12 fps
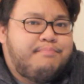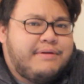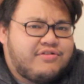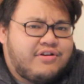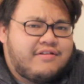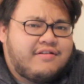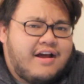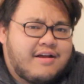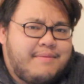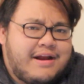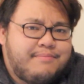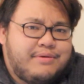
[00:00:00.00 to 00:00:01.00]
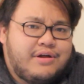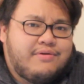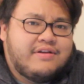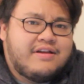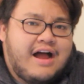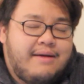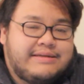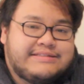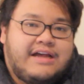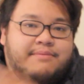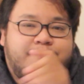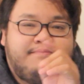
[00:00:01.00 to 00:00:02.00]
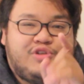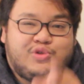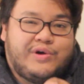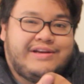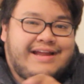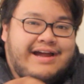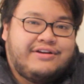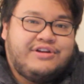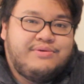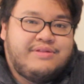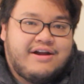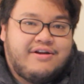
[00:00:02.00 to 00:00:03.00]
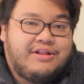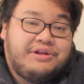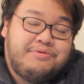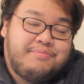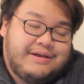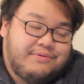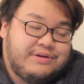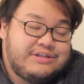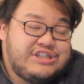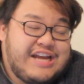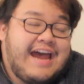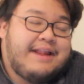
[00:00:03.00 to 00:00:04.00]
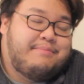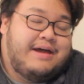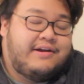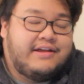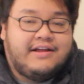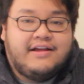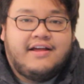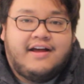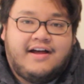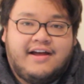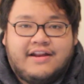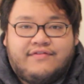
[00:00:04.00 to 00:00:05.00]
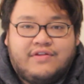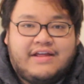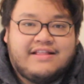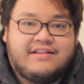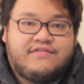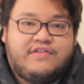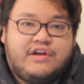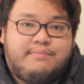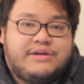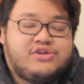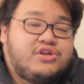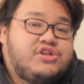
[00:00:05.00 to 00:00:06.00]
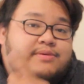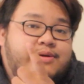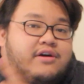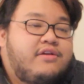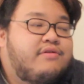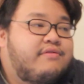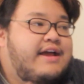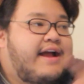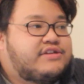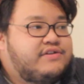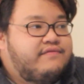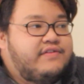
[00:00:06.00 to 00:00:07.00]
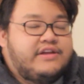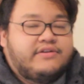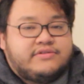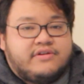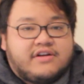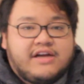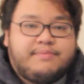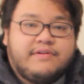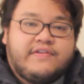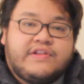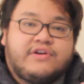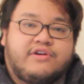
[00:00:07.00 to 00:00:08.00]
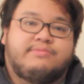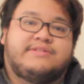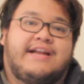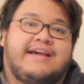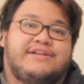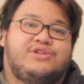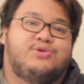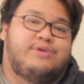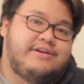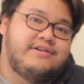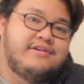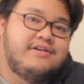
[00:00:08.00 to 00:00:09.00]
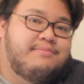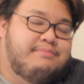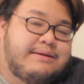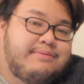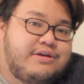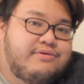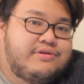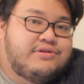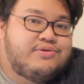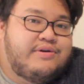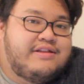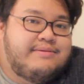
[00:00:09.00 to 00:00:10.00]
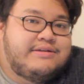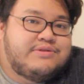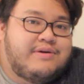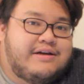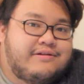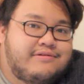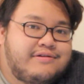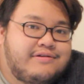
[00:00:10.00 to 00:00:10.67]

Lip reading: be sure to talk about it below in the comments. I'll join down you there in a little bit and we'll chat about it. And if you like this video, be sure to check my other reaction videos or a couple of other groups that I enjoy. Maybe you enjoy them as well.